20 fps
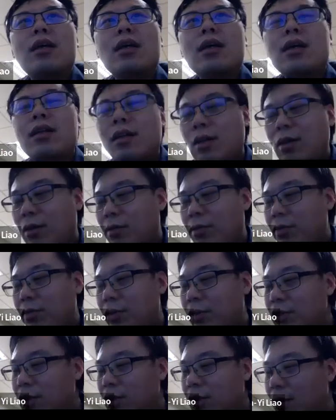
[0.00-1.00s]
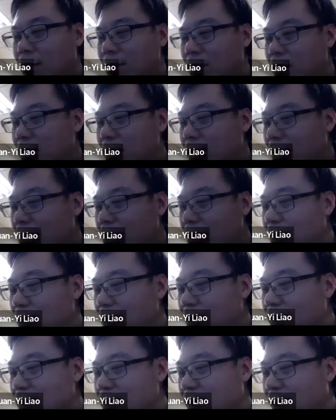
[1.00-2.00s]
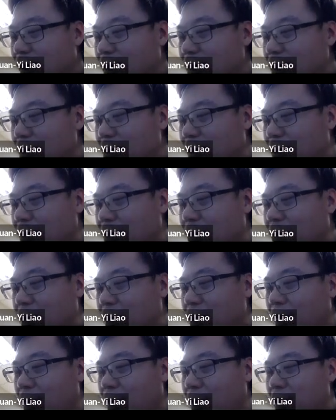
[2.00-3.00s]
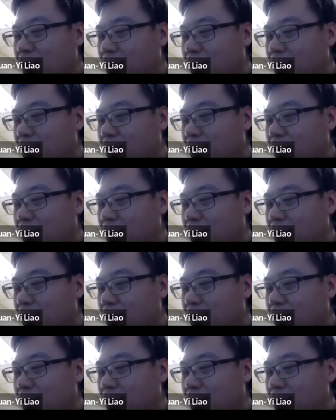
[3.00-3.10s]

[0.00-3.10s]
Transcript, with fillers: And uh, for some reason, we decide to avoid